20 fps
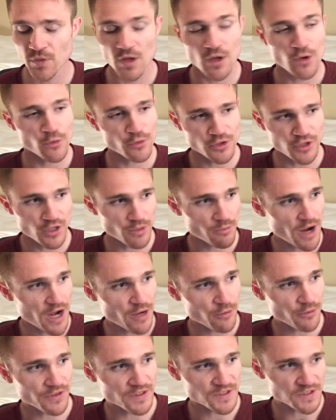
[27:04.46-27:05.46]
when you combine it
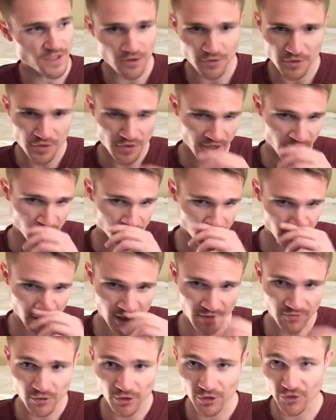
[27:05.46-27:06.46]
with these other things where you
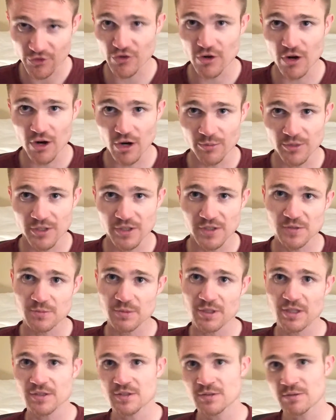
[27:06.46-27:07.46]
have larger armies
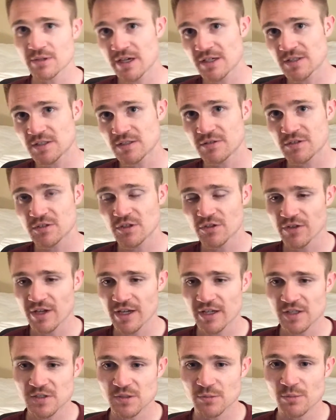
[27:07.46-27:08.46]
because SCVs aren't
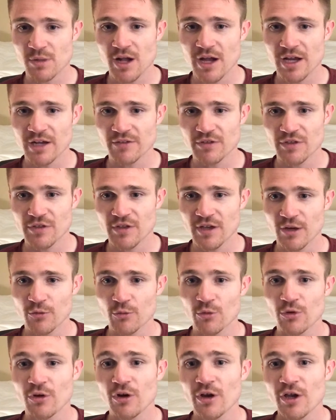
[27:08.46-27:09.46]
taking supply and everything,
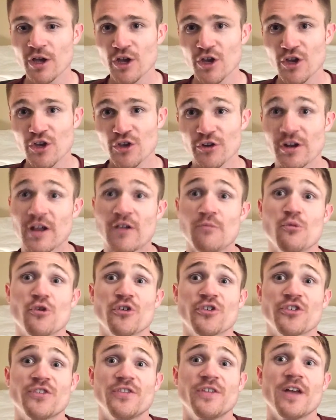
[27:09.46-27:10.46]
well, you're going to have more
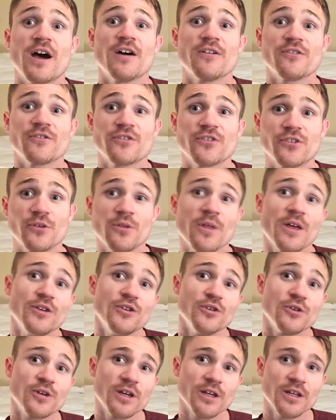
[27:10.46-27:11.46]
stuff. So then
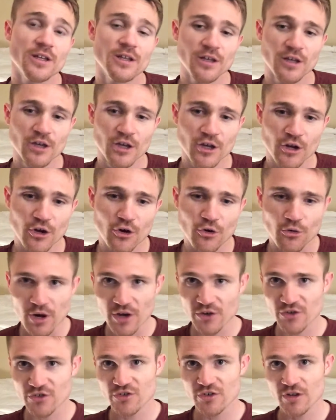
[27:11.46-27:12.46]
you can
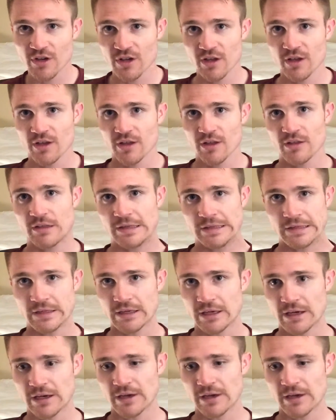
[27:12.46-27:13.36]
crush the